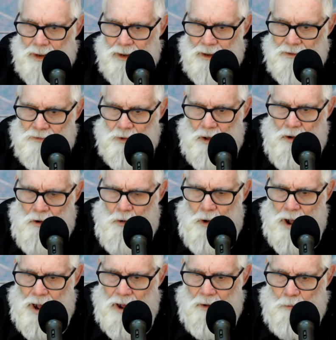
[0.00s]
So
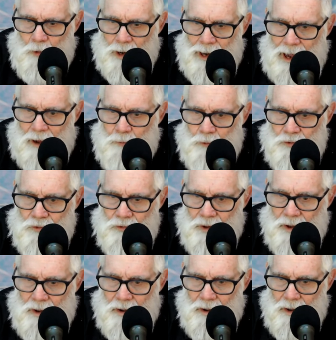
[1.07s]
uh, when I was
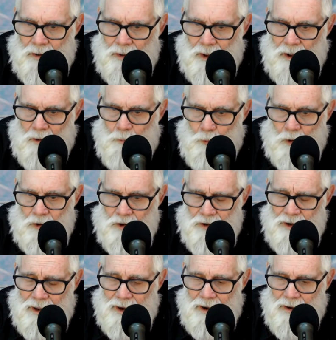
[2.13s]
uh,
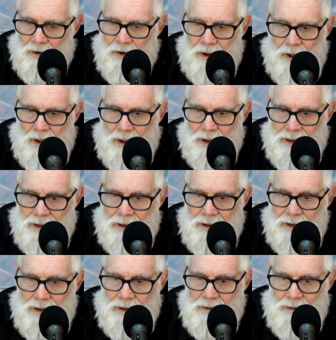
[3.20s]
working there,
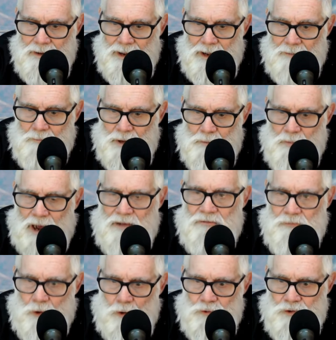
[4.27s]
he gave me my
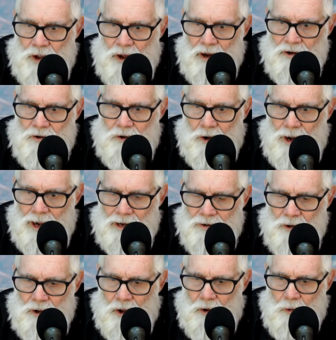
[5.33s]
first contract
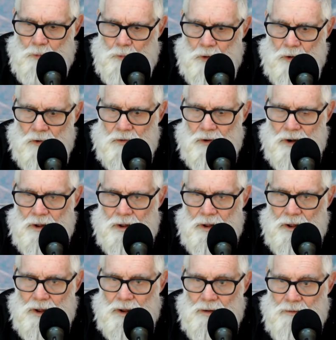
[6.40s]
to go work
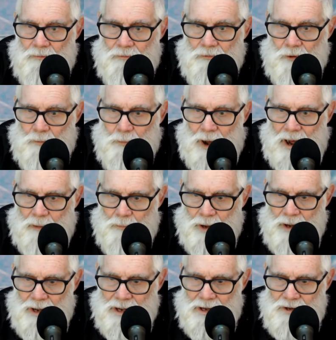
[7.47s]
for
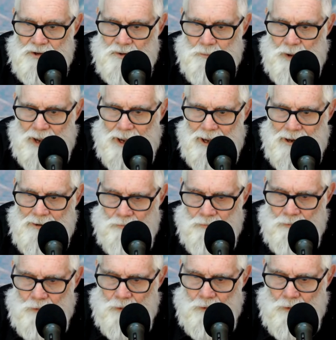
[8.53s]
Baba in Japan
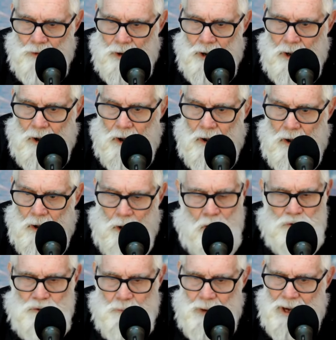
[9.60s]
for uh,
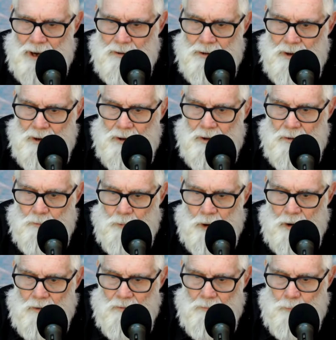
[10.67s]
All Japan
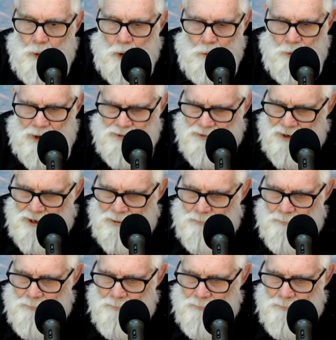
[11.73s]
Pro Wrestling.